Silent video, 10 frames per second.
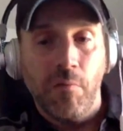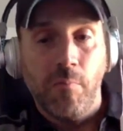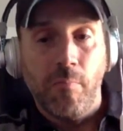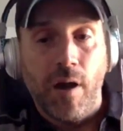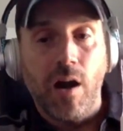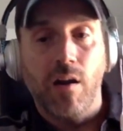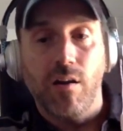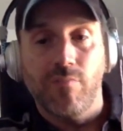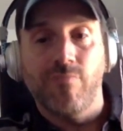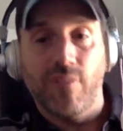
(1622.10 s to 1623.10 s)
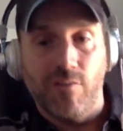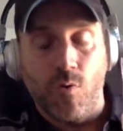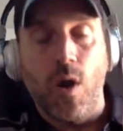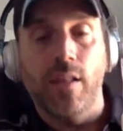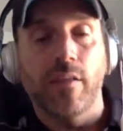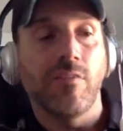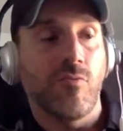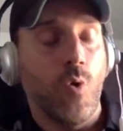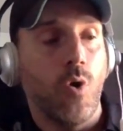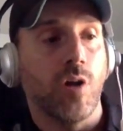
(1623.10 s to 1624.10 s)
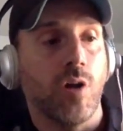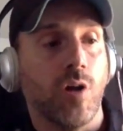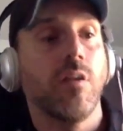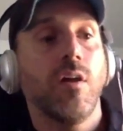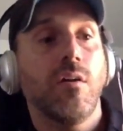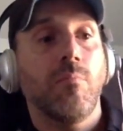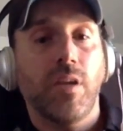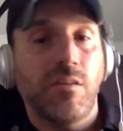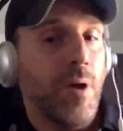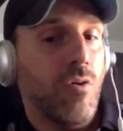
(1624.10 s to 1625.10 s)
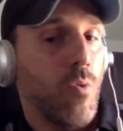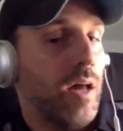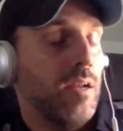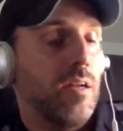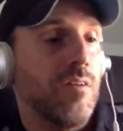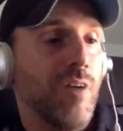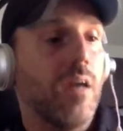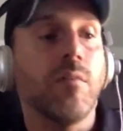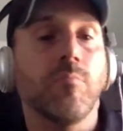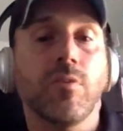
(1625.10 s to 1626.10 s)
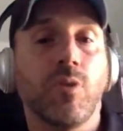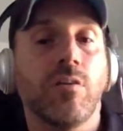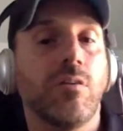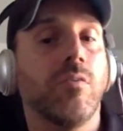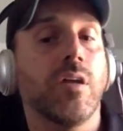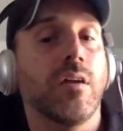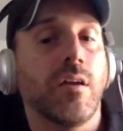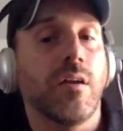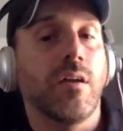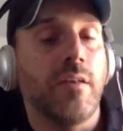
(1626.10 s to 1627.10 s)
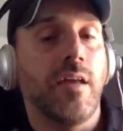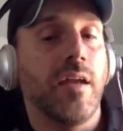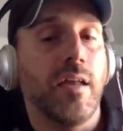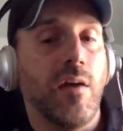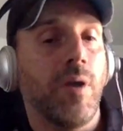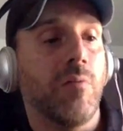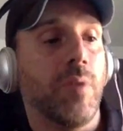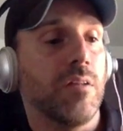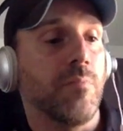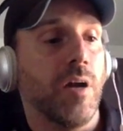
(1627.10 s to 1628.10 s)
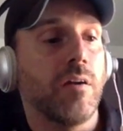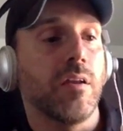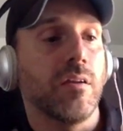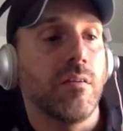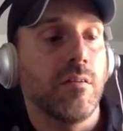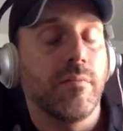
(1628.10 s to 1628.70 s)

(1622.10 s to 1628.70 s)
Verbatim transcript: a minimum bar of, of quality, of course. But it's about quantity of items when you're doing content and outbound-based marketing.